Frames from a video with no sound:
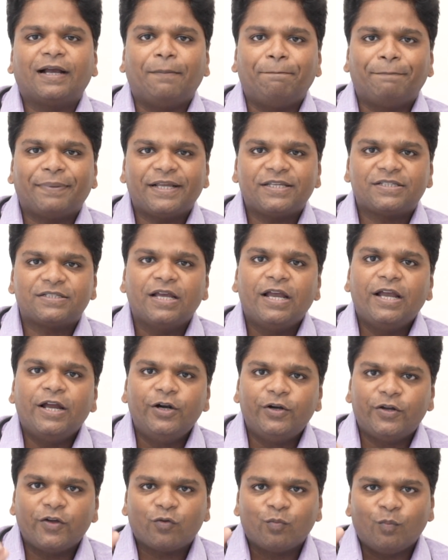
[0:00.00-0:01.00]
compressed
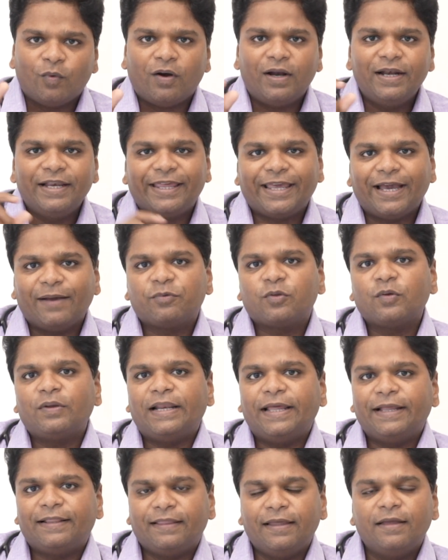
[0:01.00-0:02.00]
to a small capsule
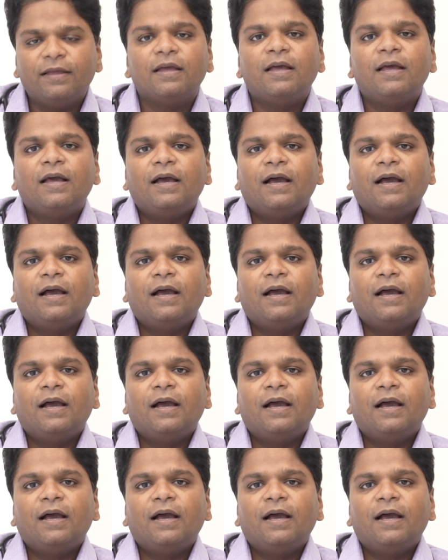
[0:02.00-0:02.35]
like thing